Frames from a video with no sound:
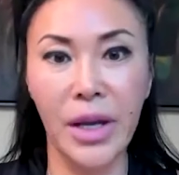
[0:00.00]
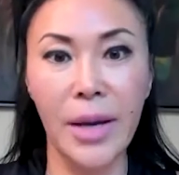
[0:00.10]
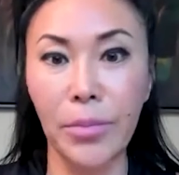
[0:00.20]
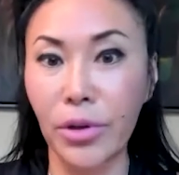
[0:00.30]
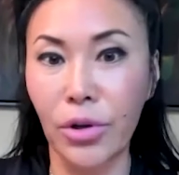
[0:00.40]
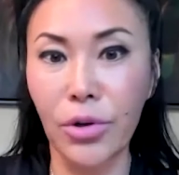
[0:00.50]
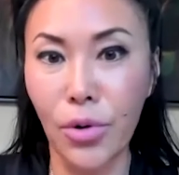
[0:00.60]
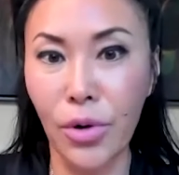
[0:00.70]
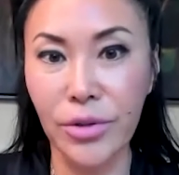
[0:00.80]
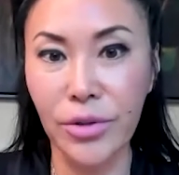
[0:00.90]
umbilical
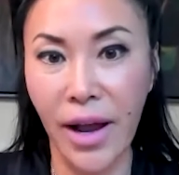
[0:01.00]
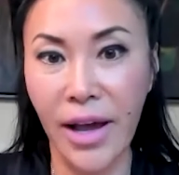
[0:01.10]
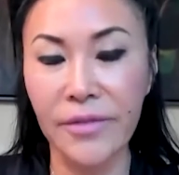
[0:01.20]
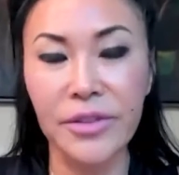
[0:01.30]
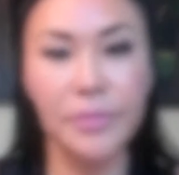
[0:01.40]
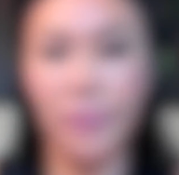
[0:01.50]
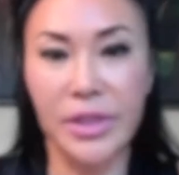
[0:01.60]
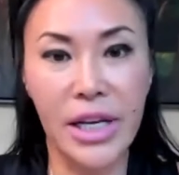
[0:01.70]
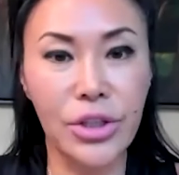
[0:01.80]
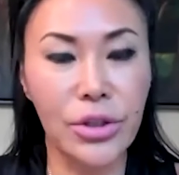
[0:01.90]
cord derived,
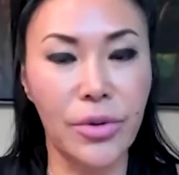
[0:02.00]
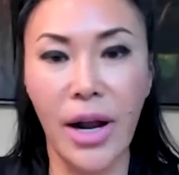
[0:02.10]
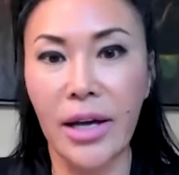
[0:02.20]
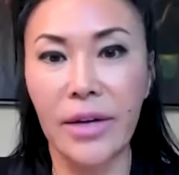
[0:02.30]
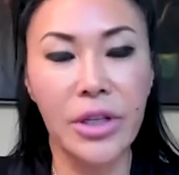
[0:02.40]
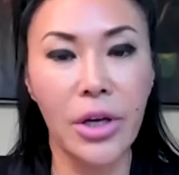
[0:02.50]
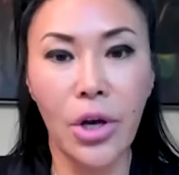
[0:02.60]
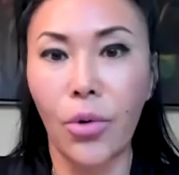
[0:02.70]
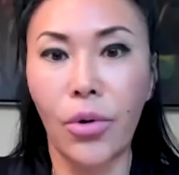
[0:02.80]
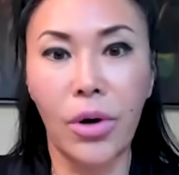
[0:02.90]
placental derived,
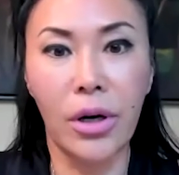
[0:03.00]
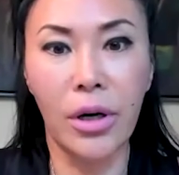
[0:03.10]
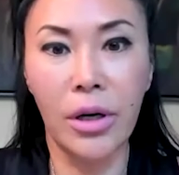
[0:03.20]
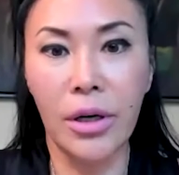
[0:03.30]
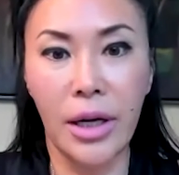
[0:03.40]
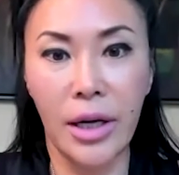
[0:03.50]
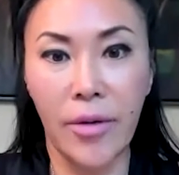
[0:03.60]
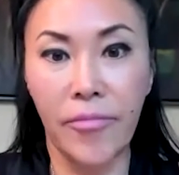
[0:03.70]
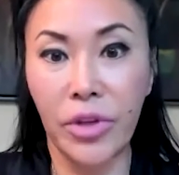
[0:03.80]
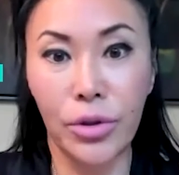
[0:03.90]
or
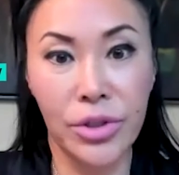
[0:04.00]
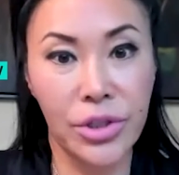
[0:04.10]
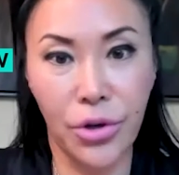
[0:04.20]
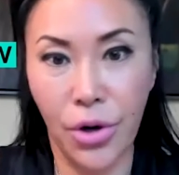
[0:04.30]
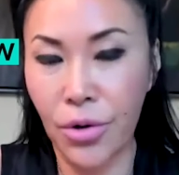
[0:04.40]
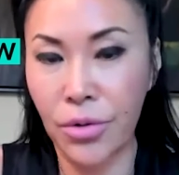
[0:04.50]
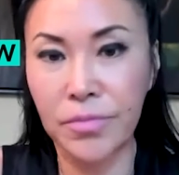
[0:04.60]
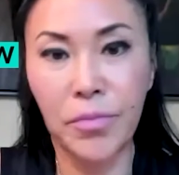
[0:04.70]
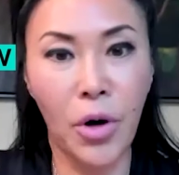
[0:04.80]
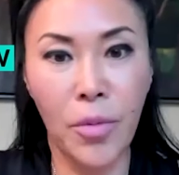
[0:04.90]
using your
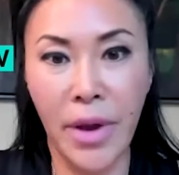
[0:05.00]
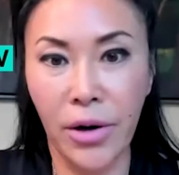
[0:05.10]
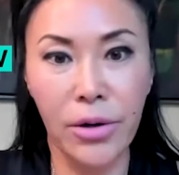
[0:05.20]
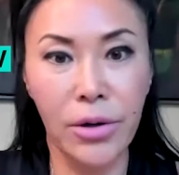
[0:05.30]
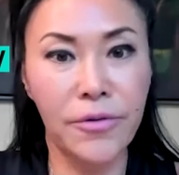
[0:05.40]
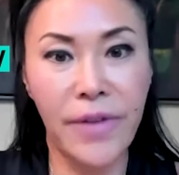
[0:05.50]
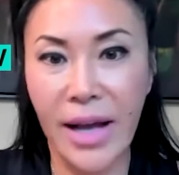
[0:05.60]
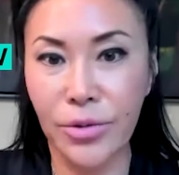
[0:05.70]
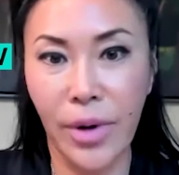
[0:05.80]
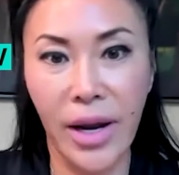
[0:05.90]
own bone marrow,
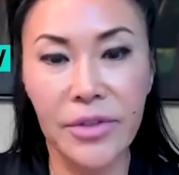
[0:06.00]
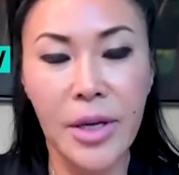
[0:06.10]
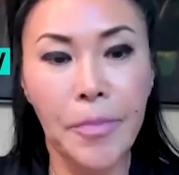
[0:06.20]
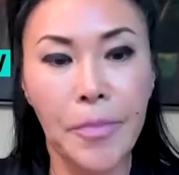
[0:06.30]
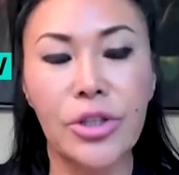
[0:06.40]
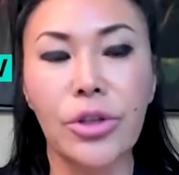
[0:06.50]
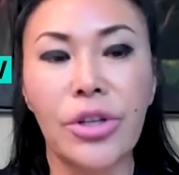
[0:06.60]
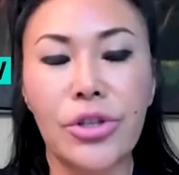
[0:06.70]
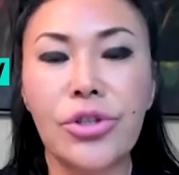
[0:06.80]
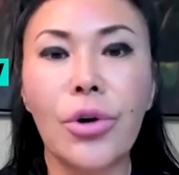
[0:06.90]
fat derived. So
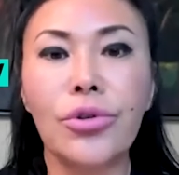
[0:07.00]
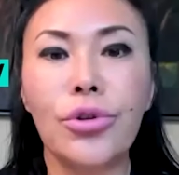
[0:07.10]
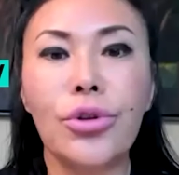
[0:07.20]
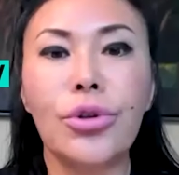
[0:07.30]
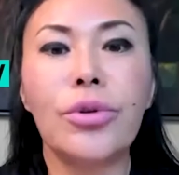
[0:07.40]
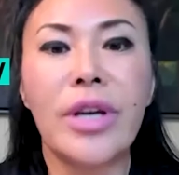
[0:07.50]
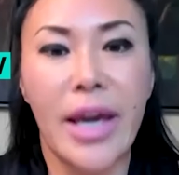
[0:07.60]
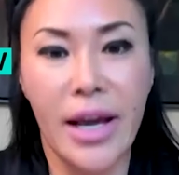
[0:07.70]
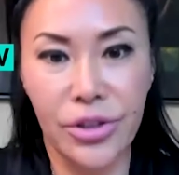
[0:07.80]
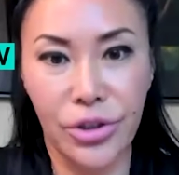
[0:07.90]
there's no new
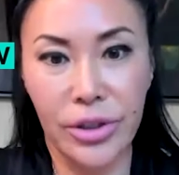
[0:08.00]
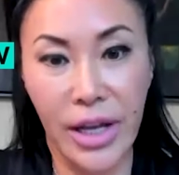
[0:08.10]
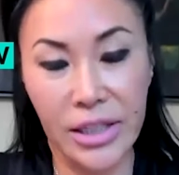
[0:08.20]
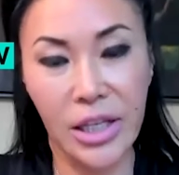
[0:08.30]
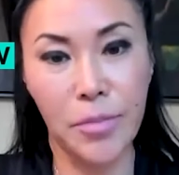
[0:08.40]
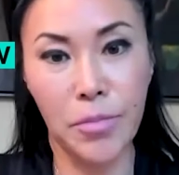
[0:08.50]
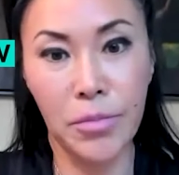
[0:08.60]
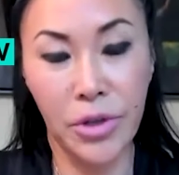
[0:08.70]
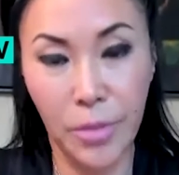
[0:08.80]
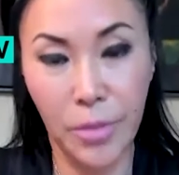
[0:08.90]
cancer that's going
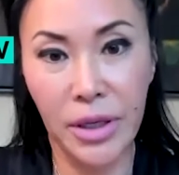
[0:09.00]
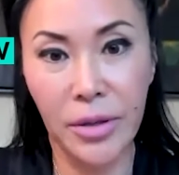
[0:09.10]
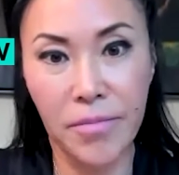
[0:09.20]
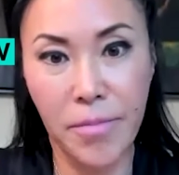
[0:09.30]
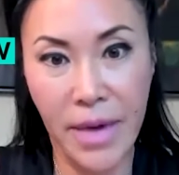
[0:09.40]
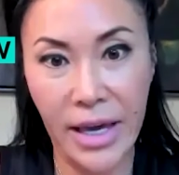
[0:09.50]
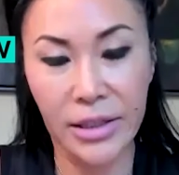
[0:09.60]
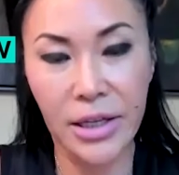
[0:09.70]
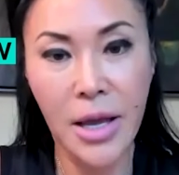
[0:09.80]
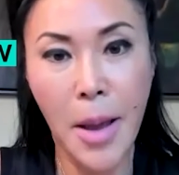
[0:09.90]
to be
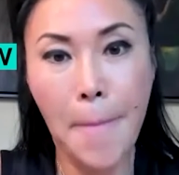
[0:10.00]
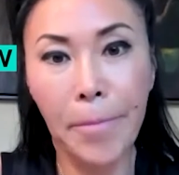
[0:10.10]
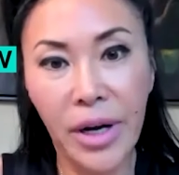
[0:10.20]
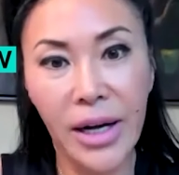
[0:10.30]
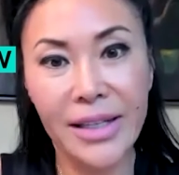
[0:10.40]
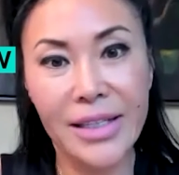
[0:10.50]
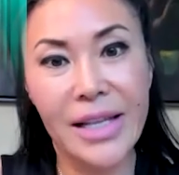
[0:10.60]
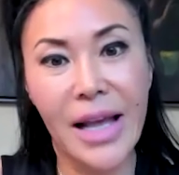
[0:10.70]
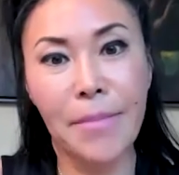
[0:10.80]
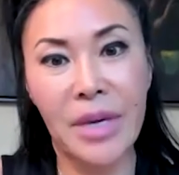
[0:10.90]
made. But
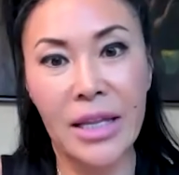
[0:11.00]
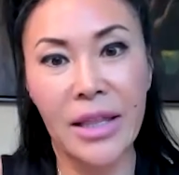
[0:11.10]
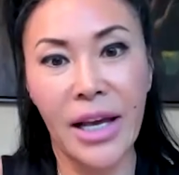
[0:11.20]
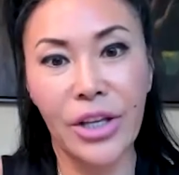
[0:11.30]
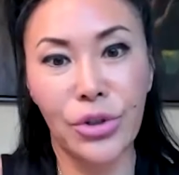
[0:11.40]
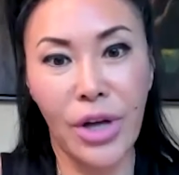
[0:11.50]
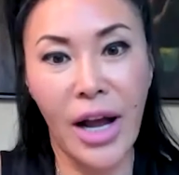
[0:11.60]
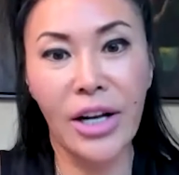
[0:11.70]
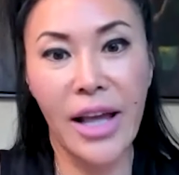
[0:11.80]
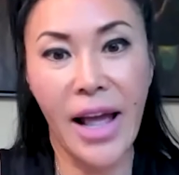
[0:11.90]
does that mean that you're
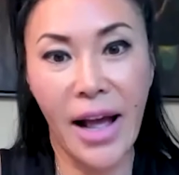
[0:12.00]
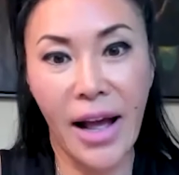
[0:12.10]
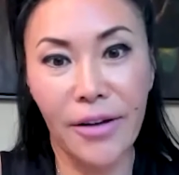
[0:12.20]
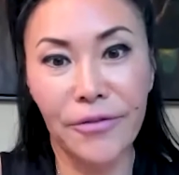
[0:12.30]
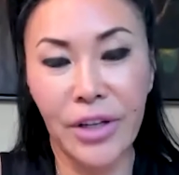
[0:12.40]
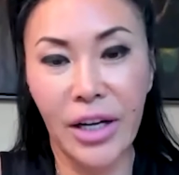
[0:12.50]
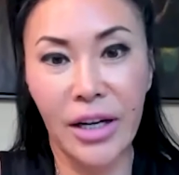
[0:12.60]
not going to have